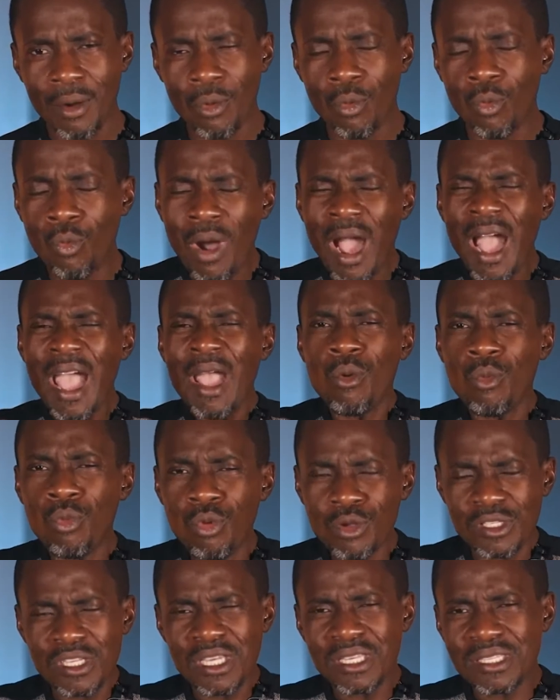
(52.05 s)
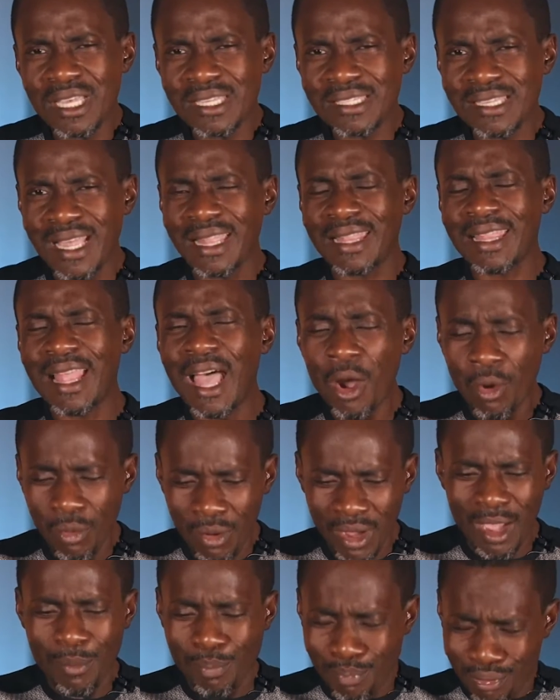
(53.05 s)
why would Jesus
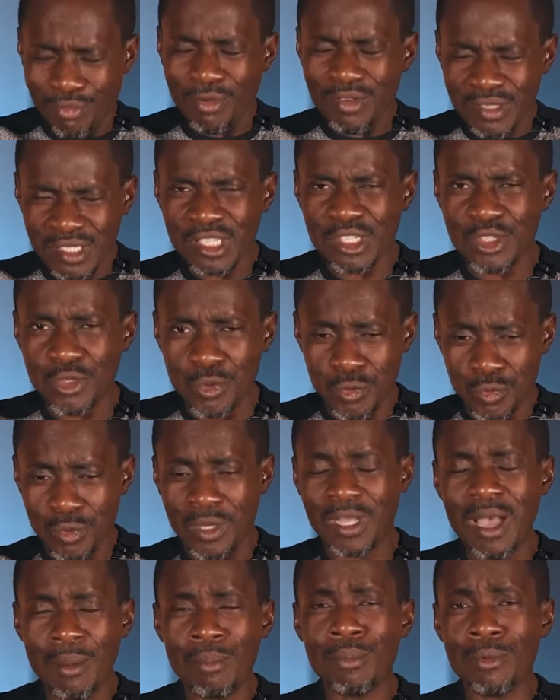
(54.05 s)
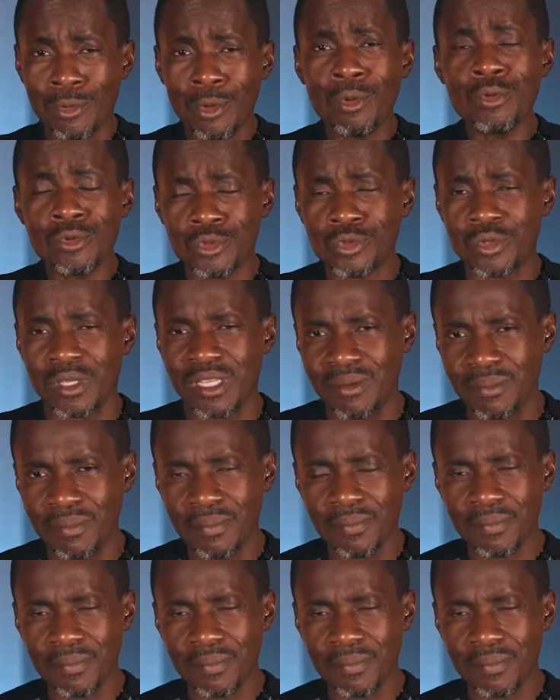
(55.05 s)
allow a prostitute to come close to him?